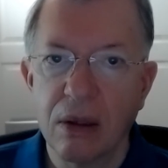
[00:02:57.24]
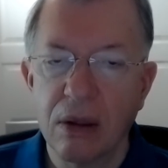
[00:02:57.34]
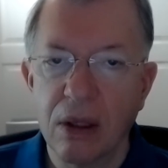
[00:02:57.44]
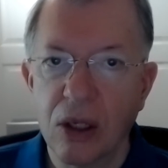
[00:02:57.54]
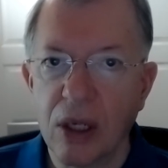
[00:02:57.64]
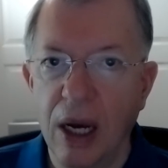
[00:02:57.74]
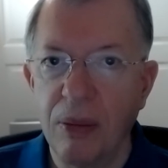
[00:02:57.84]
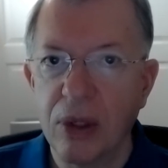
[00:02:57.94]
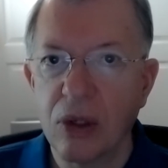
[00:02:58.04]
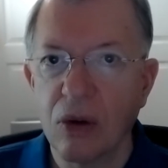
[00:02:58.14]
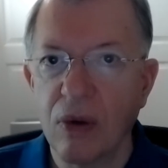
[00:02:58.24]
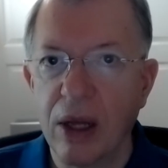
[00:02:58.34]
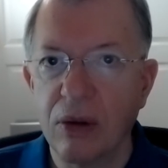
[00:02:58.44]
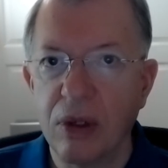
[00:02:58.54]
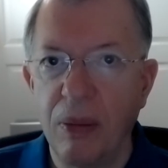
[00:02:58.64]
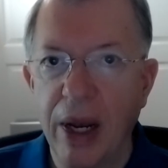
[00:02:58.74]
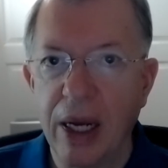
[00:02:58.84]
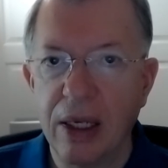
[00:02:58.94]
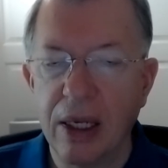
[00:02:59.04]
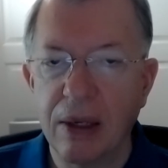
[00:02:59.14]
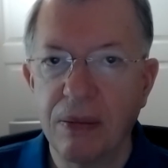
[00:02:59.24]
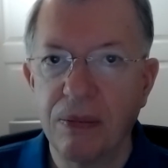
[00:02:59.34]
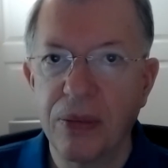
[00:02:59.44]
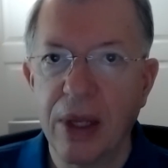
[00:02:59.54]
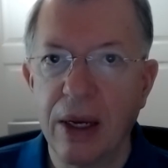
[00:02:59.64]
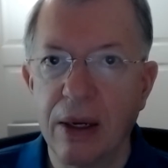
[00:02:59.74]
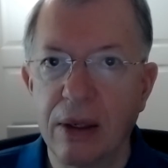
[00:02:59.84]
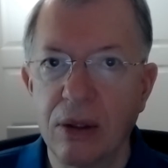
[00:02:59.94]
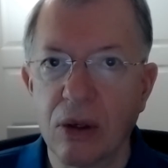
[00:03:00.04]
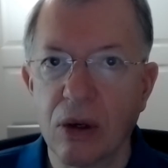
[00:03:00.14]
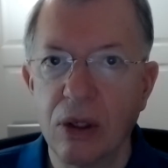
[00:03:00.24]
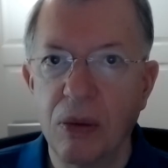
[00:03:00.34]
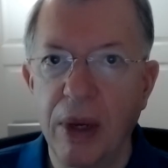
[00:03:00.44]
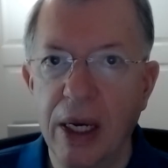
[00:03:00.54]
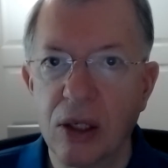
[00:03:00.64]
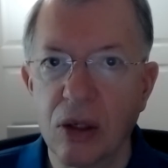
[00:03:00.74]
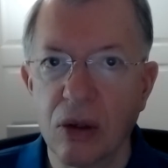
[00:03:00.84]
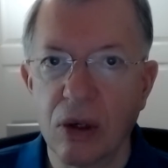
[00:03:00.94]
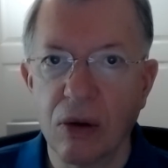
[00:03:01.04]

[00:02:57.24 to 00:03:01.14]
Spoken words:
the assignments are rather demanding. You're going to be asked to look at